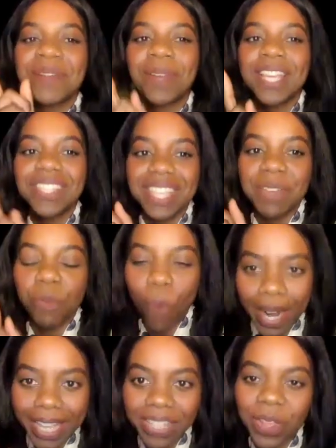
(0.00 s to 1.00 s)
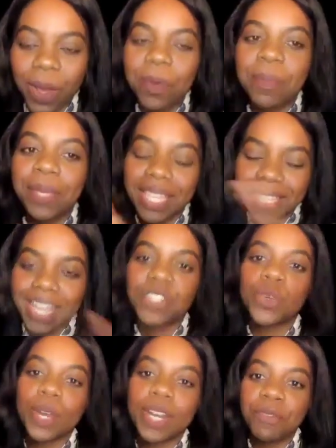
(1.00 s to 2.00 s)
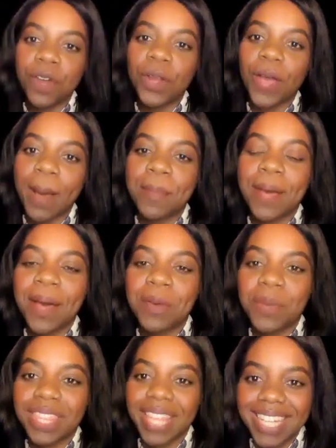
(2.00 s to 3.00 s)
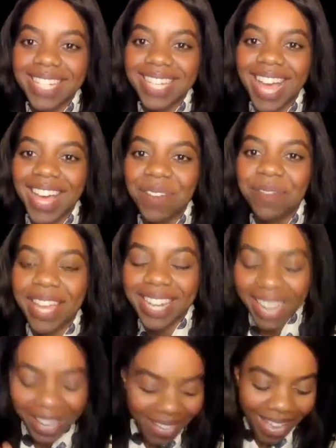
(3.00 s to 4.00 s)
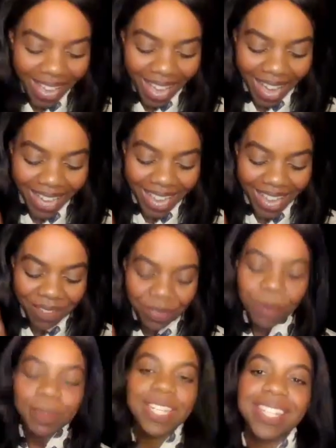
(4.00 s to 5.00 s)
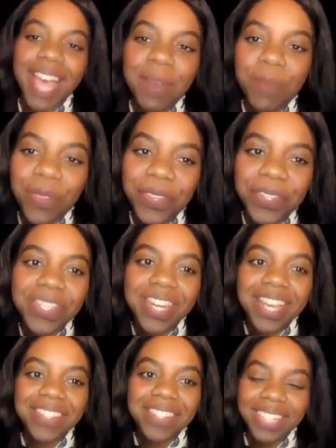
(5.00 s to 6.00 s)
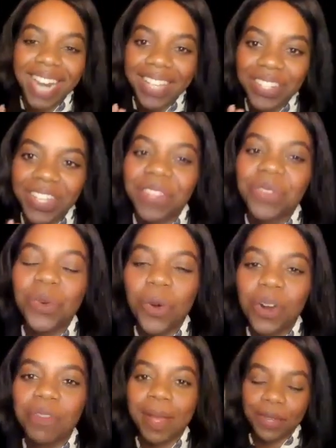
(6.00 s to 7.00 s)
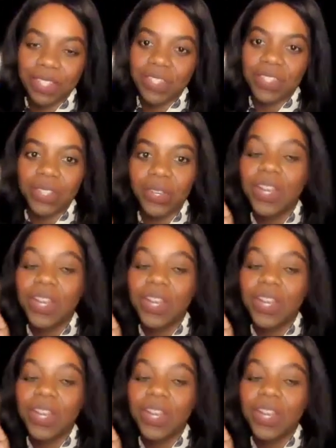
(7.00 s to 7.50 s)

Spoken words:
Please give one example, because I do want to follow up with that. And I have limited time with you today, so I'd like to get through all of my questions.